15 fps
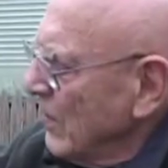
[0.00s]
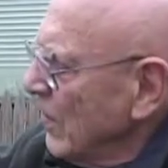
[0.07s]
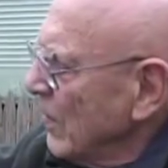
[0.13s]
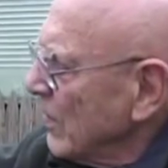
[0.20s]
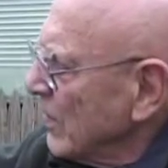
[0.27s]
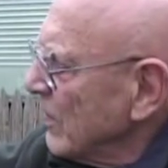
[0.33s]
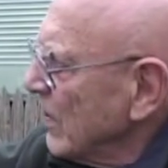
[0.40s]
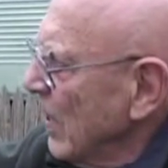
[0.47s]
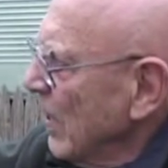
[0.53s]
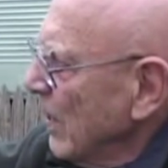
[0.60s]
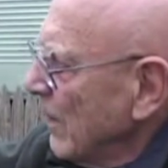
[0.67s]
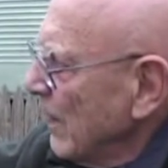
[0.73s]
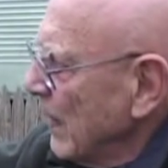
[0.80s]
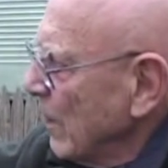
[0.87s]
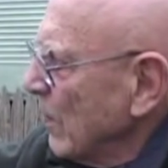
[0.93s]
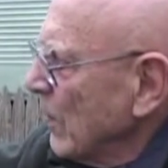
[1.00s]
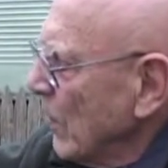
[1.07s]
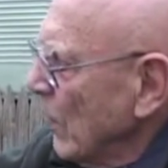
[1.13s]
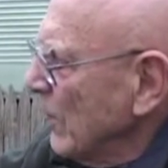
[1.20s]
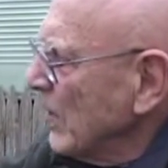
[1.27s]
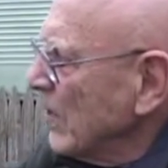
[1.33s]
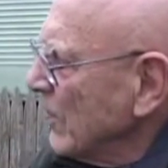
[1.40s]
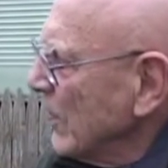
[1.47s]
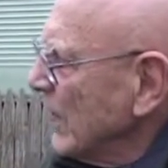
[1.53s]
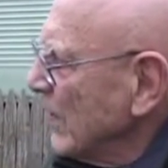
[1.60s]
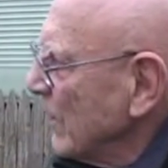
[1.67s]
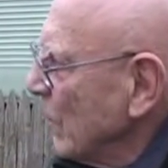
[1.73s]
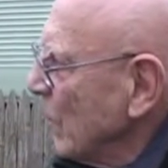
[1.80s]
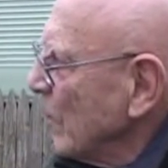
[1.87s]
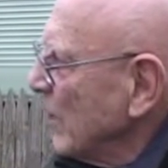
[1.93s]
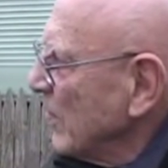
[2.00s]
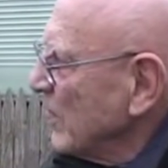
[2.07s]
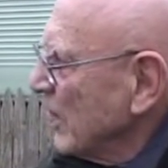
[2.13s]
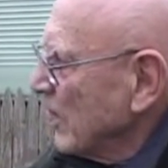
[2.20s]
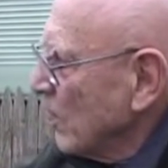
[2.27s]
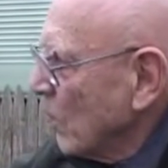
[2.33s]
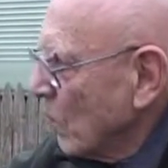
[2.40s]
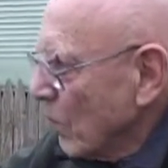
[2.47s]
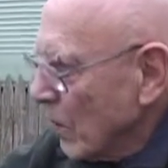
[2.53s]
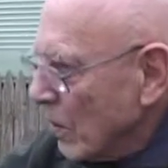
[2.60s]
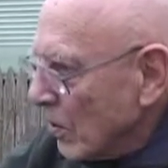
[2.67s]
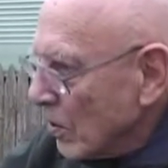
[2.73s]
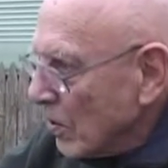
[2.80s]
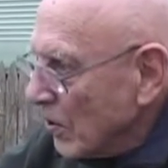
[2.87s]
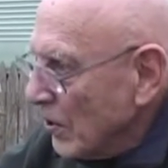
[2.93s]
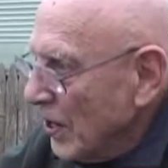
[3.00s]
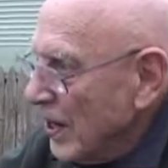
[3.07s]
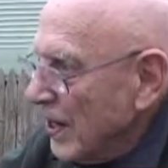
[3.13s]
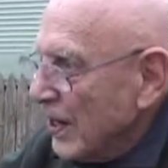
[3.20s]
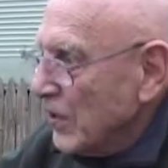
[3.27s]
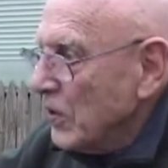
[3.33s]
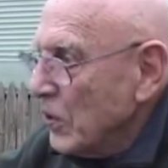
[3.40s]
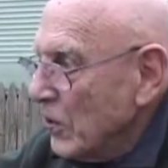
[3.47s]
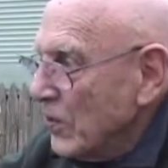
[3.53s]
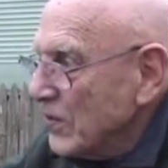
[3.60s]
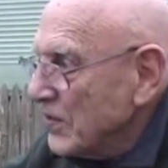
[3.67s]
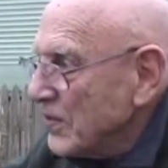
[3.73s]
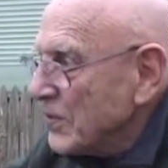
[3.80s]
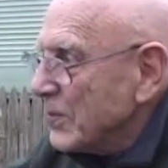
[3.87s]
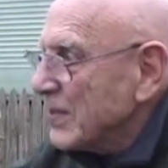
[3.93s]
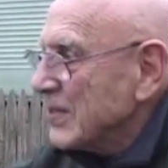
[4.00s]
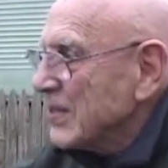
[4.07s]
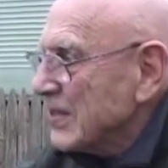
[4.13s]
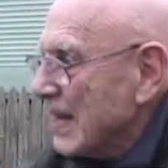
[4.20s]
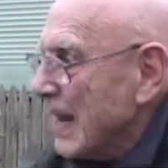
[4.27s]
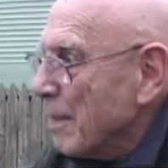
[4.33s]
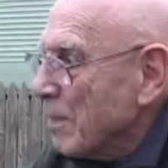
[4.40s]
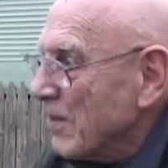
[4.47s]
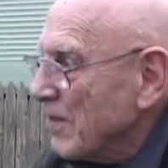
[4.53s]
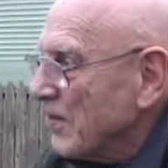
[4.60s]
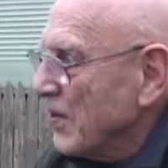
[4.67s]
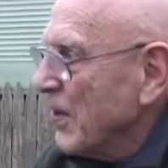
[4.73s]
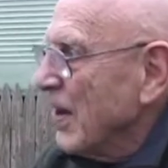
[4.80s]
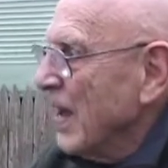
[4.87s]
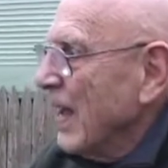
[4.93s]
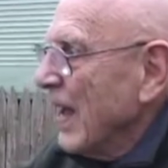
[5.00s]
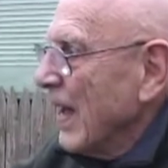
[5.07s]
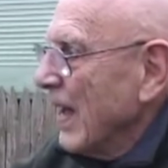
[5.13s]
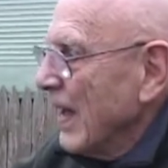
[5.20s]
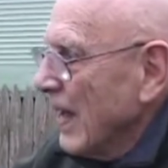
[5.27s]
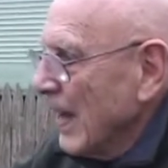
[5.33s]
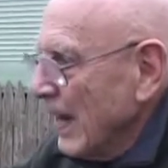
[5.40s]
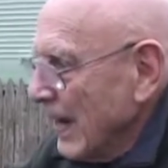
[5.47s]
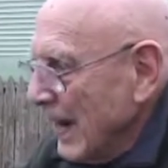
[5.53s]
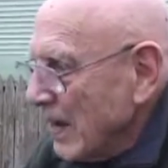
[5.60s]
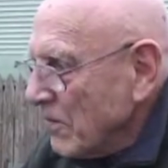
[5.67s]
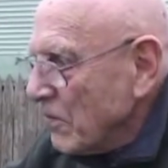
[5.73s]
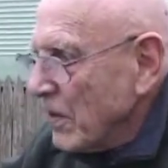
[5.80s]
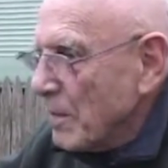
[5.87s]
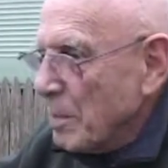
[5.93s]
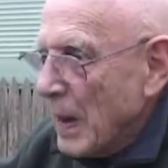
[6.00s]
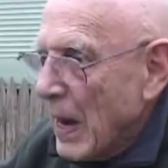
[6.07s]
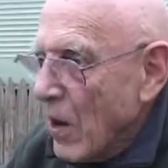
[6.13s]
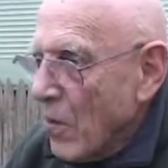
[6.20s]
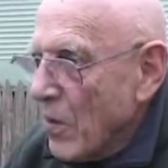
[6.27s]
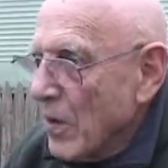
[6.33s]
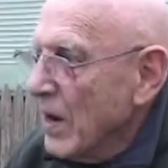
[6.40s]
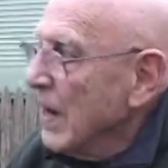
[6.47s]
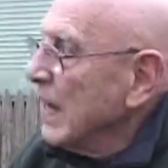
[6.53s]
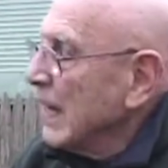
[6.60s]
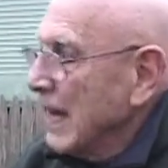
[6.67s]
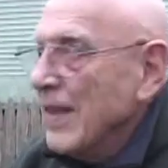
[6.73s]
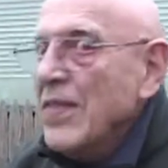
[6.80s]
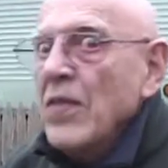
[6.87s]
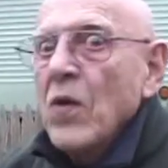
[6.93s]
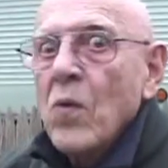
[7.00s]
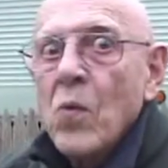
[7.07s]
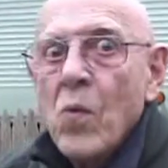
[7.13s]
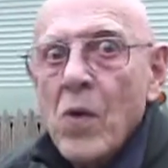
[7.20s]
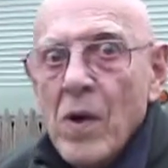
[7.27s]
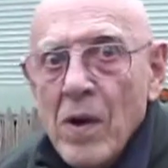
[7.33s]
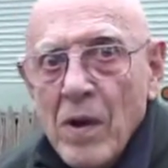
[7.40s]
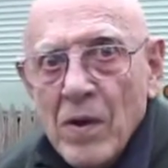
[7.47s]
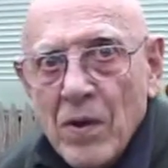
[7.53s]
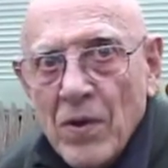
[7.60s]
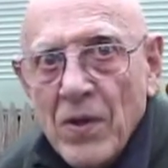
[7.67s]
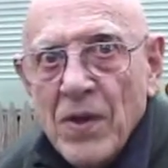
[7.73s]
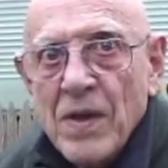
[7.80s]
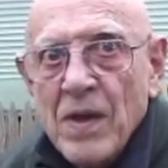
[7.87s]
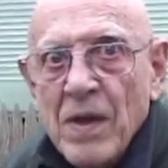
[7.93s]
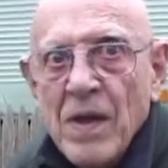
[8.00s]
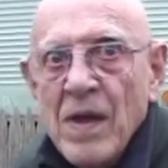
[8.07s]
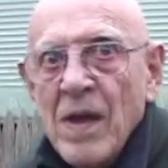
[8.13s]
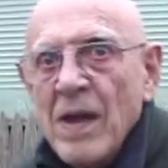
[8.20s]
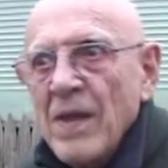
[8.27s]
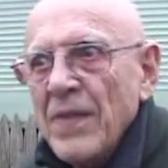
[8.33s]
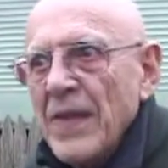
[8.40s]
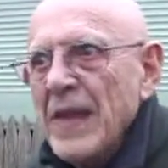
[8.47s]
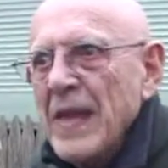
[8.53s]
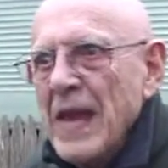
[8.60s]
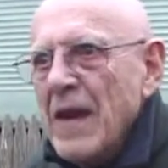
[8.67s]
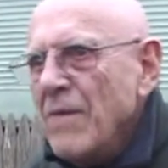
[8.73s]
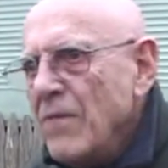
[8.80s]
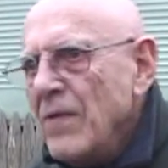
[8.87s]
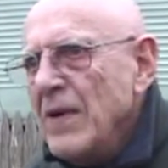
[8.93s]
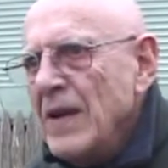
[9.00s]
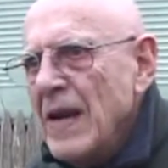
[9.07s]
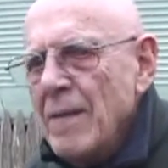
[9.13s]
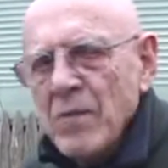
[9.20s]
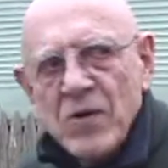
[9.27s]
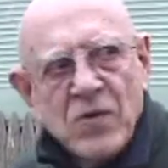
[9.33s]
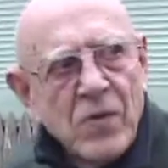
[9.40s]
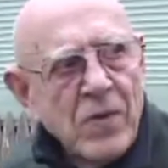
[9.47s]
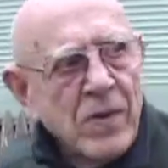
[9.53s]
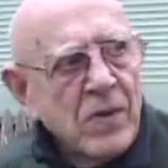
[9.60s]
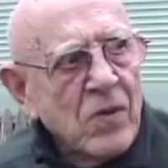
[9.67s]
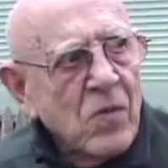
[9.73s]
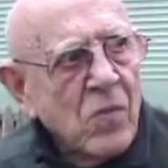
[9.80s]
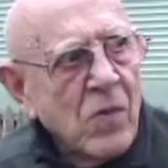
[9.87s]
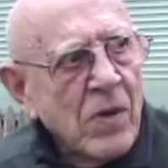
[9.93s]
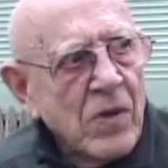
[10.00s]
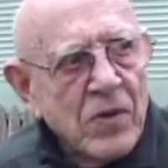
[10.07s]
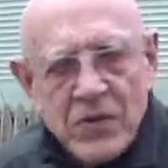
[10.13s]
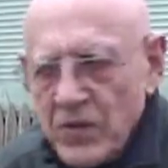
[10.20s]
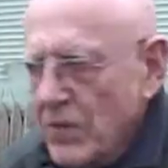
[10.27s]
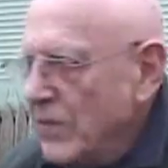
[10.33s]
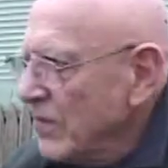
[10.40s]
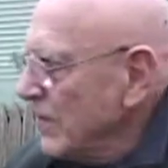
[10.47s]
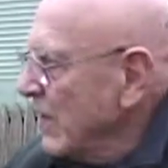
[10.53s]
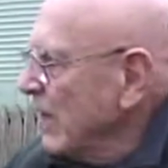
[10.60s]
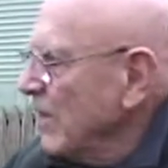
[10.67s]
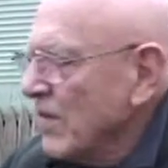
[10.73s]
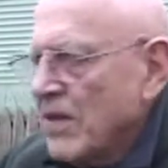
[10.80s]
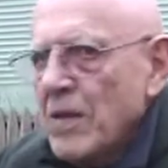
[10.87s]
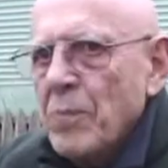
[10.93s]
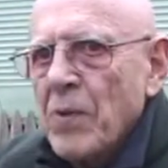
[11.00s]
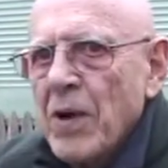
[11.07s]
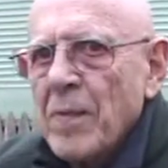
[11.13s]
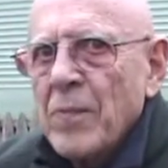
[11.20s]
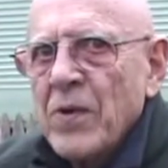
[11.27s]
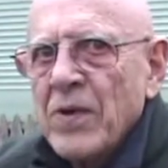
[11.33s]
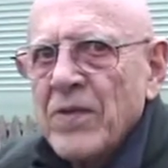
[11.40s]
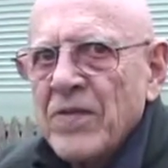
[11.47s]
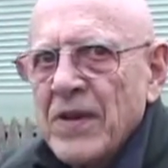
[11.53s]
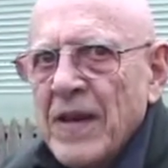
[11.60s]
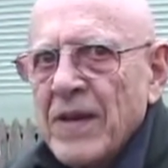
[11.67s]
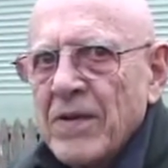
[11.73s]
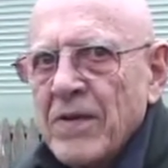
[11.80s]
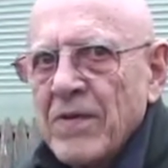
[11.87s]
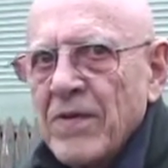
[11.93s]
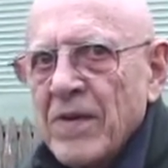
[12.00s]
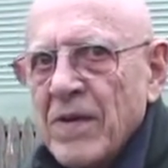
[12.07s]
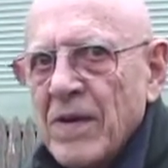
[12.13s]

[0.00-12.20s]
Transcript: years, they were the only transformers in the world used to establish electric power in the world. Every laboratory in the world used these as the primary standards.